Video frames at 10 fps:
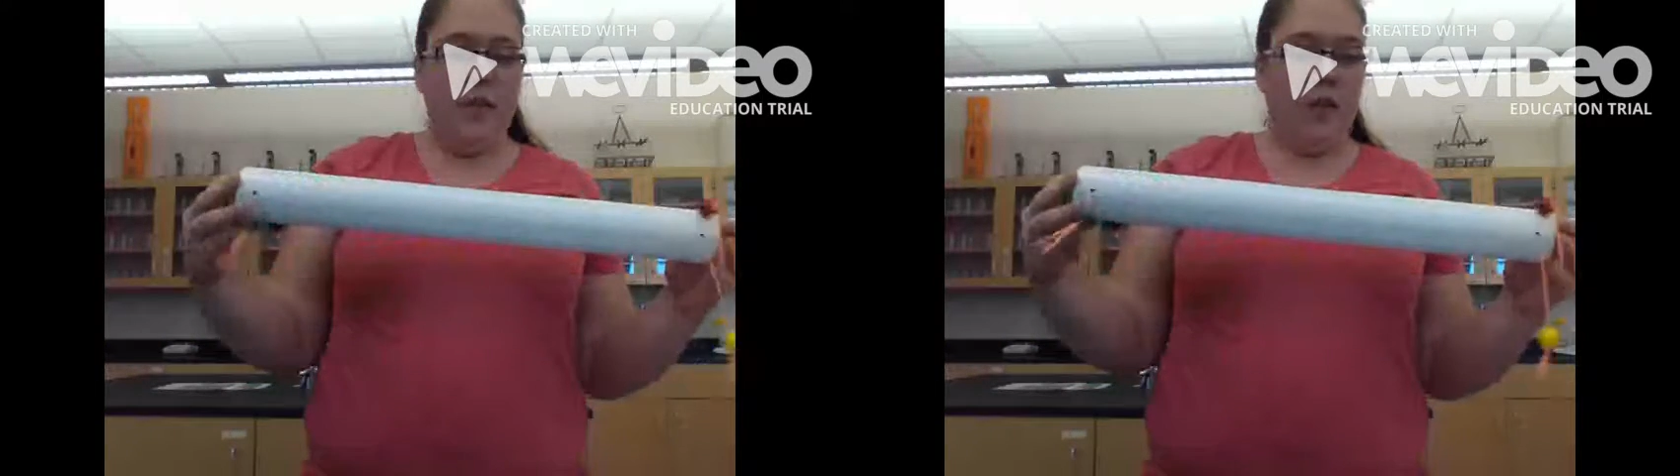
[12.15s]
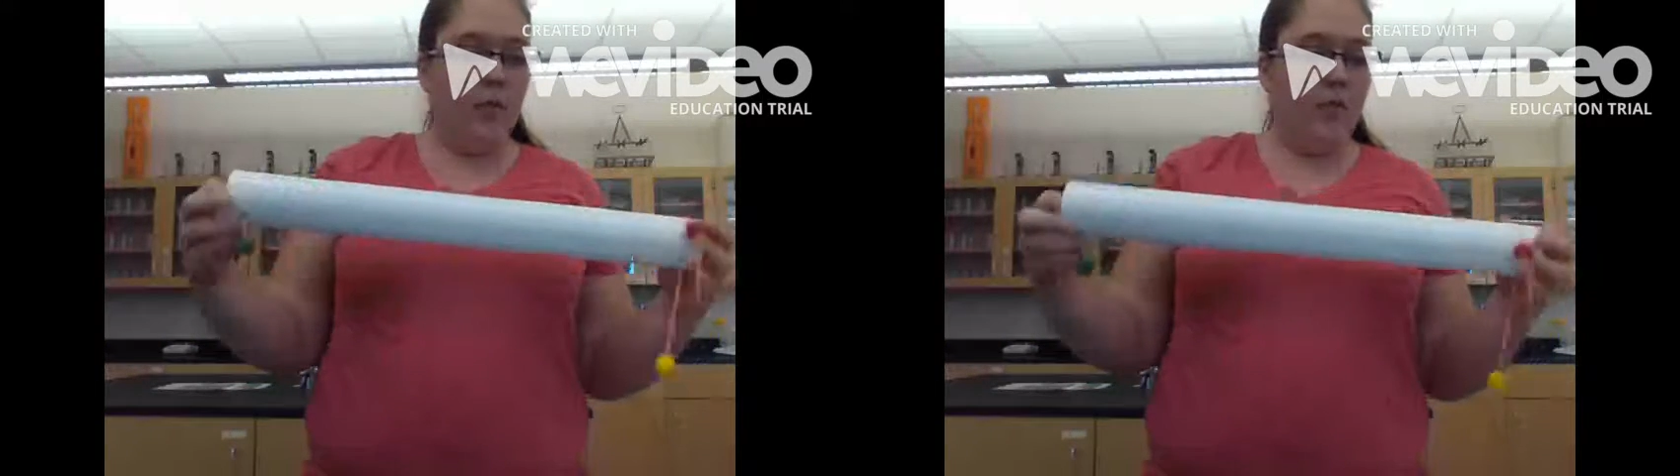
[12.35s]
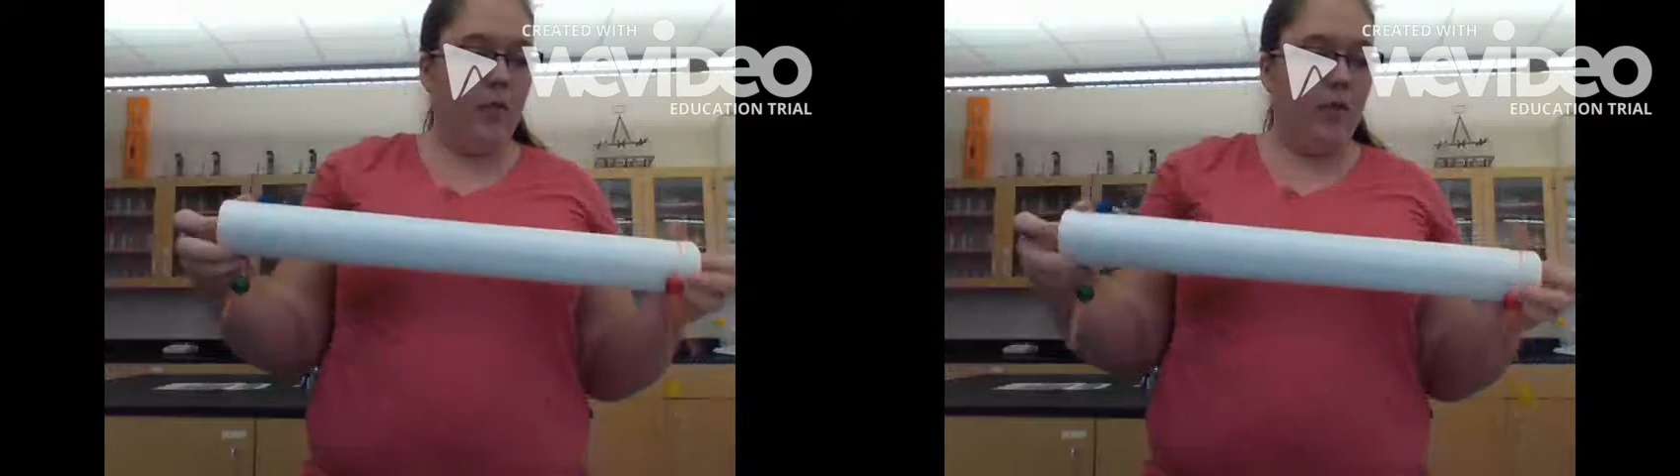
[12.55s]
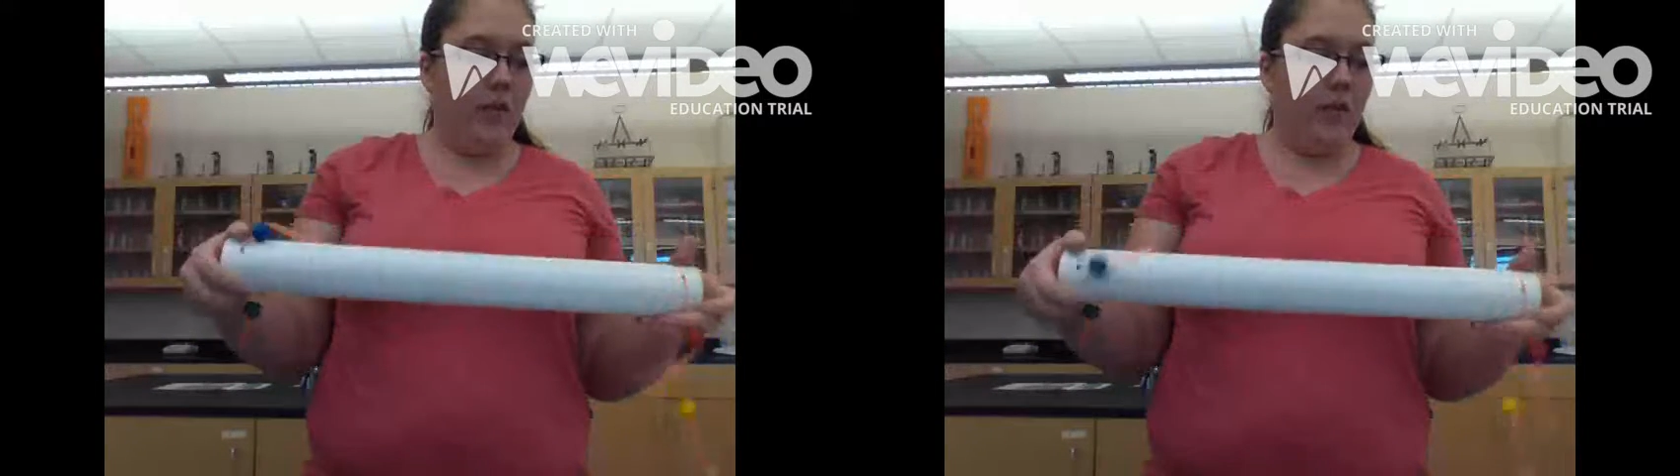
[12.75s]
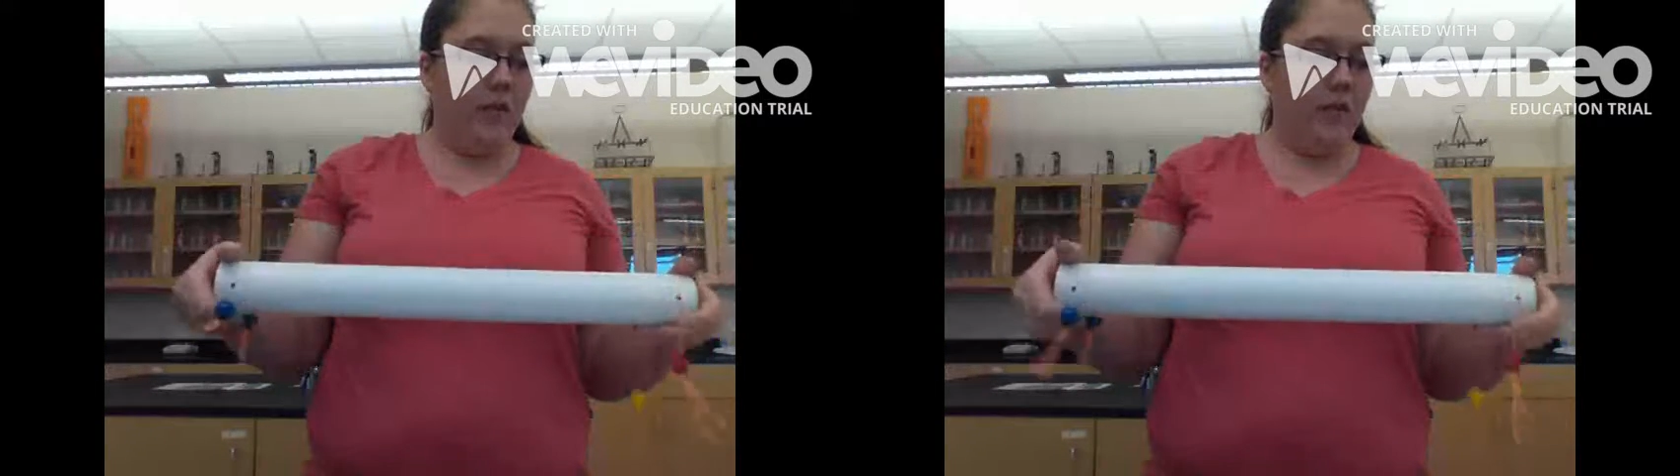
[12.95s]

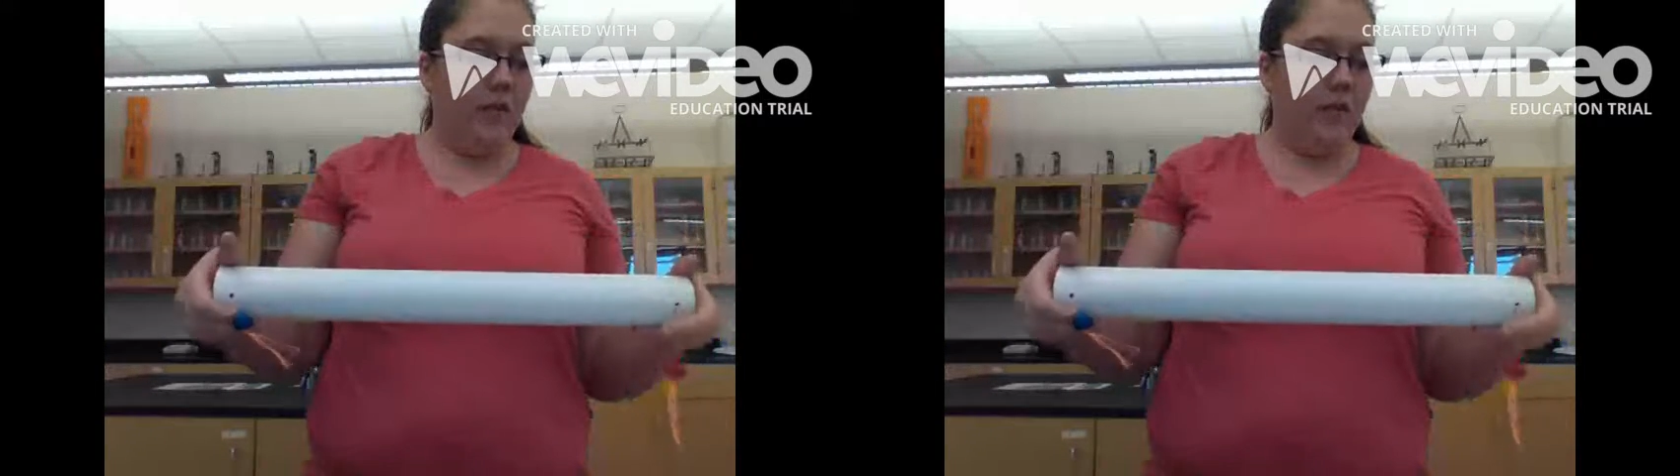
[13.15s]
cardboard